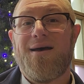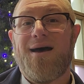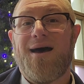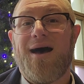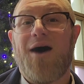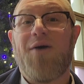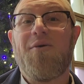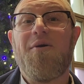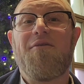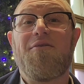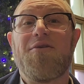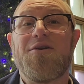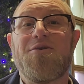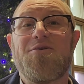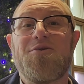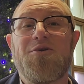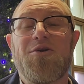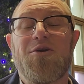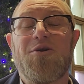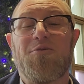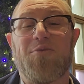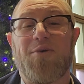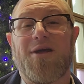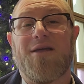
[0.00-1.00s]
However, you do
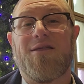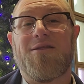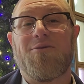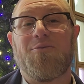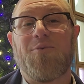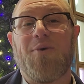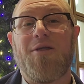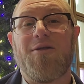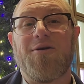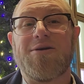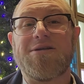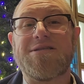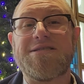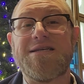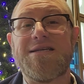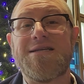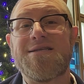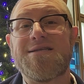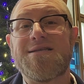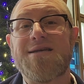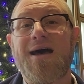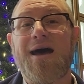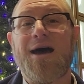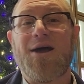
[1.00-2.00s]
your wreath, whether it's
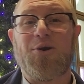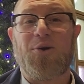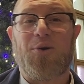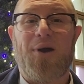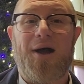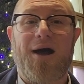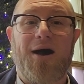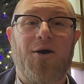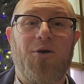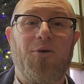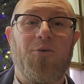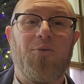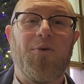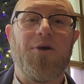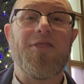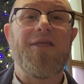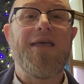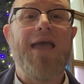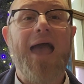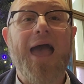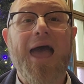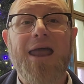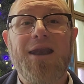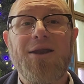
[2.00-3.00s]
inside or out, with
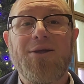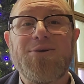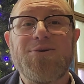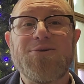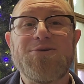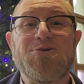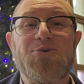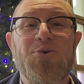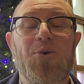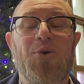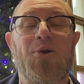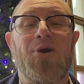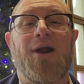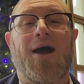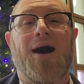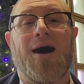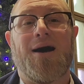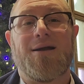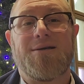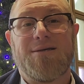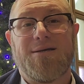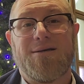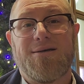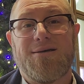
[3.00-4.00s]
candles or
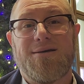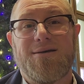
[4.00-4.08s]
not,